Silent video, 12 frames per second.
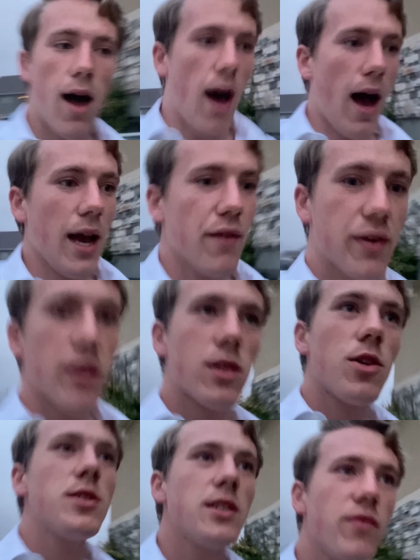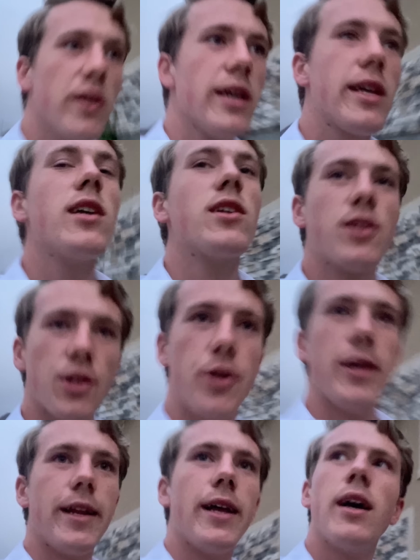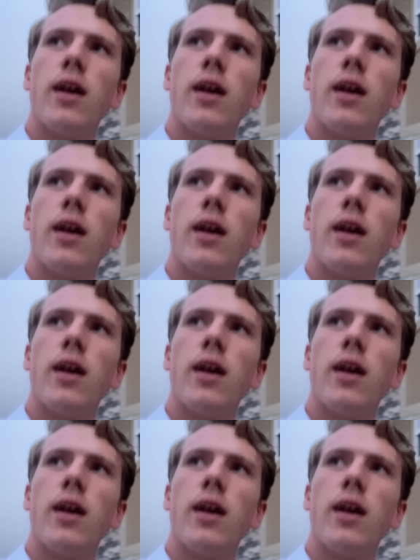I have conclusively concluded,